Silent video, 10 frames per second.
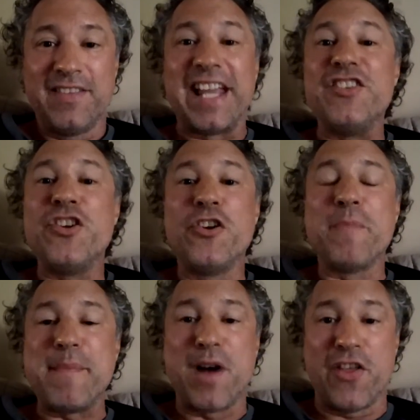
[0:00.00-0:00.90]
They knew
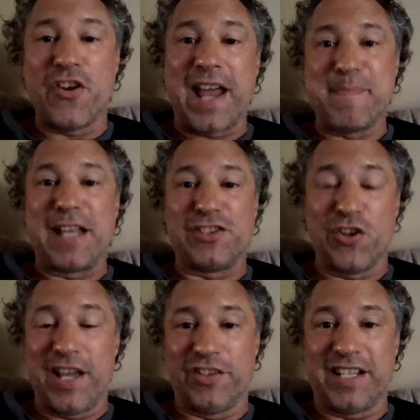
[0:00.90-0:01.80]
my mother had a
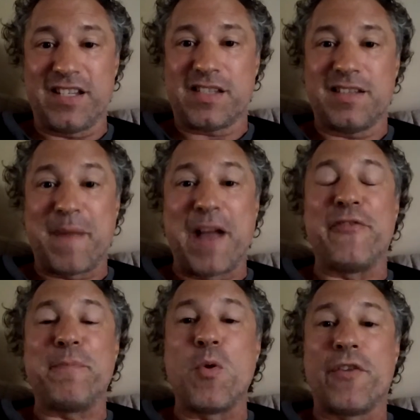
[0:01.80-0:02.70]
mental illness. My
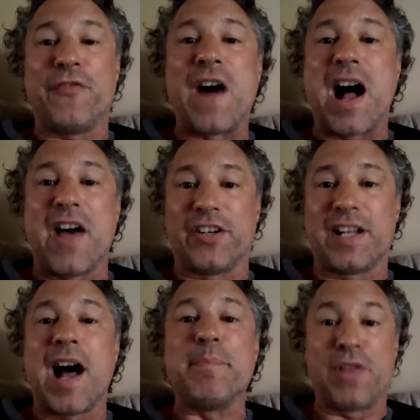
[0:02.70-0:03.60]
poor father,
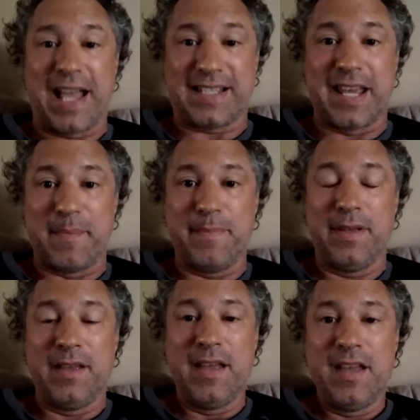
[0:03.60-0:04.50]
God bless him,
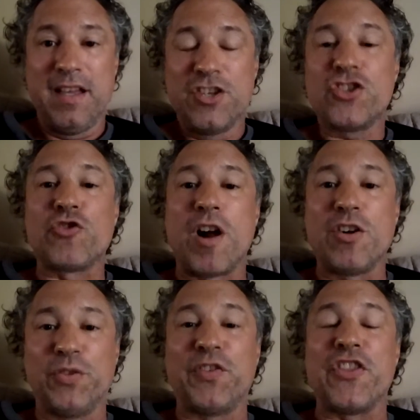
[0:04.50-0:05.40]

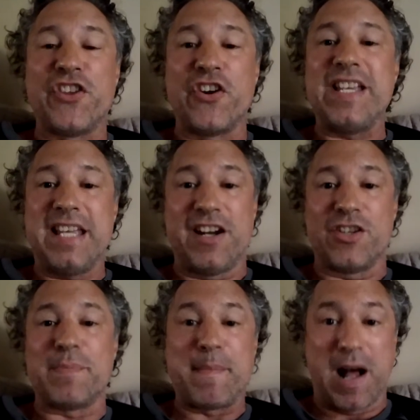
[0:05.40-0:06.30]
struggled for 30
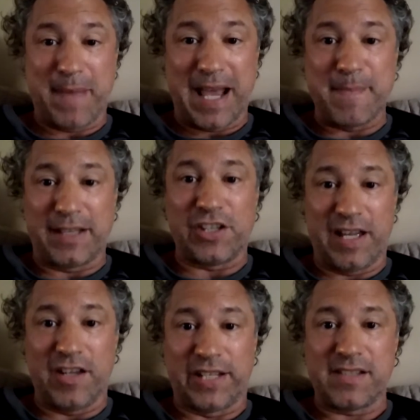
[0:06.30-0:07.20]
years. My mom had a mental
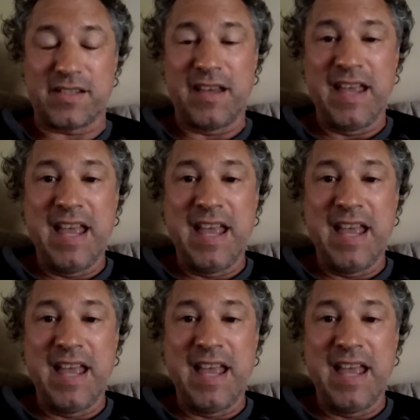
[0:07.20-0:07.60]
illness.